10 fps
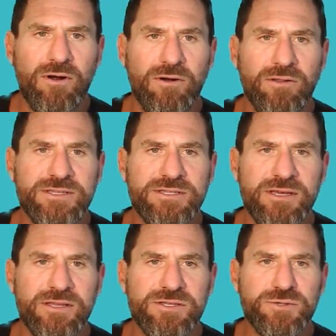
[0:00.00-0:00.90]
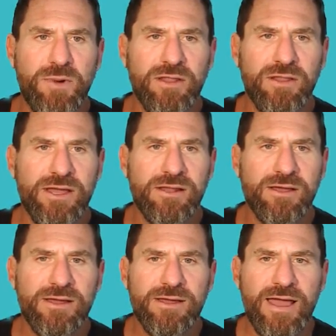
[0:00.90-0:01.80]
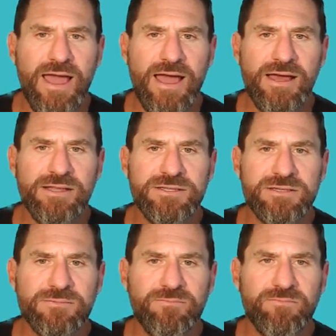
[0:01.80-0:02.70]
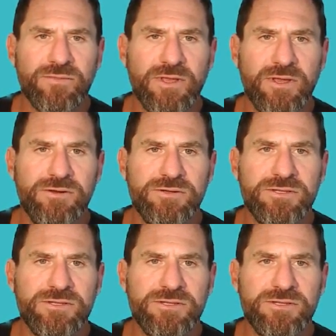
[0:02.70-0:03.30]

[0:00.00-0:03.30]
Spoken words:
for our LinkedIn Spotlight ads.